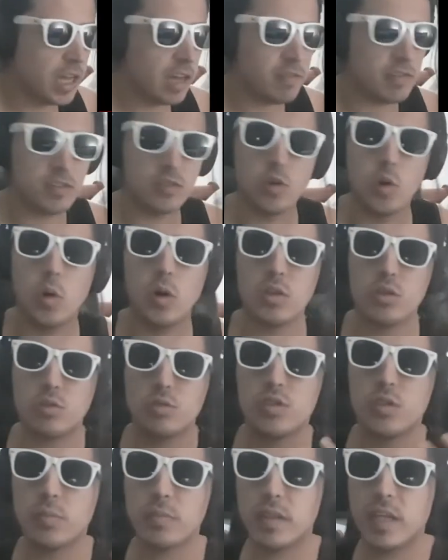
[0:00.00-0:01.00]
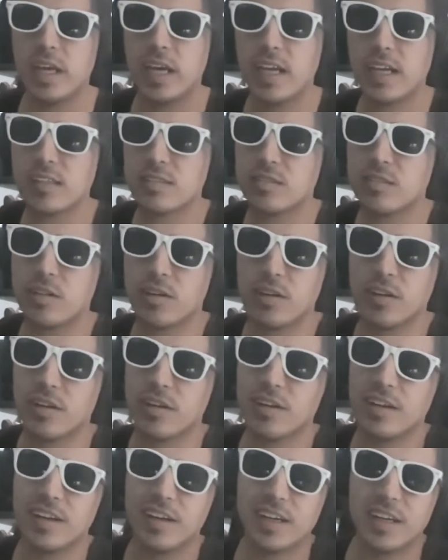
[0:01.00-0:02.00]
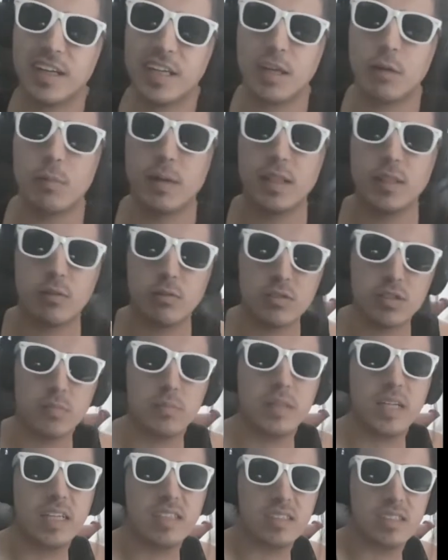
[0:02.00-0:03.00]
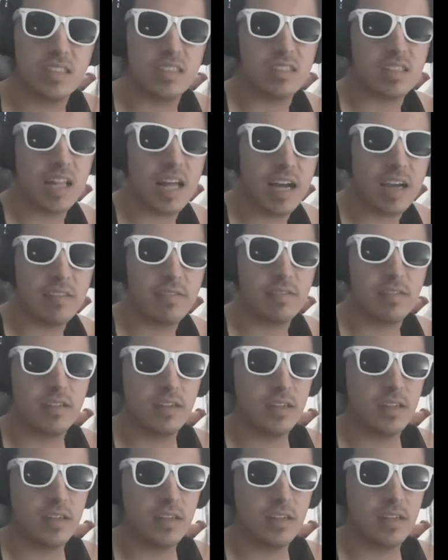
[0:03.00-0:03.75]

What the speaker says: if he's going through some things or he went through some things in his life.